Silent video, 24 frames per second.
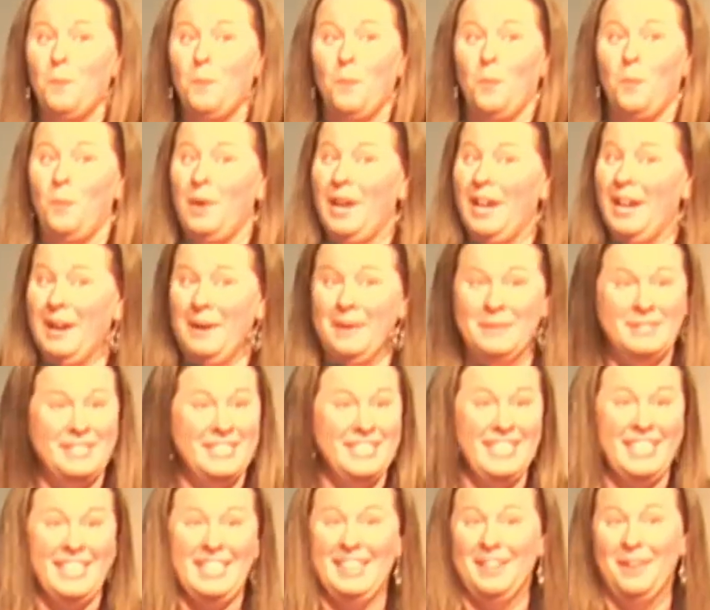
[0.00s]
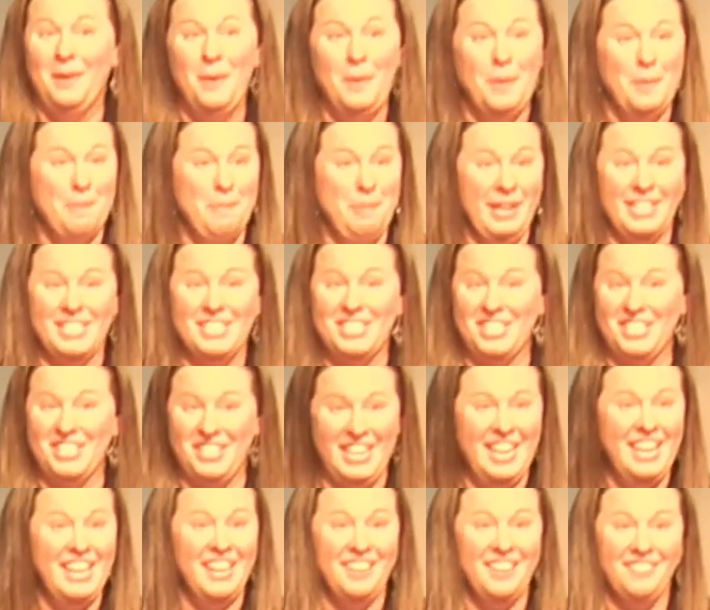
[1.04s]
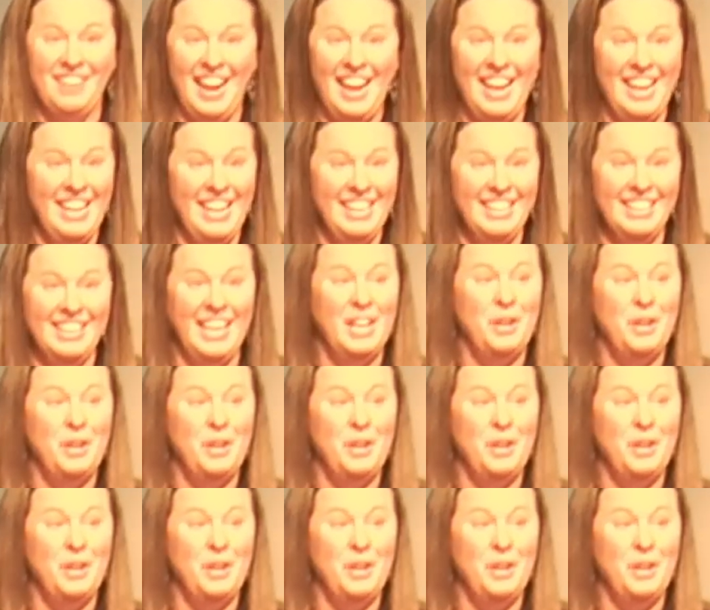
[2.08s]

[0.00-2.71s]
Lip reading: we don't see the whole picture here, right? Like,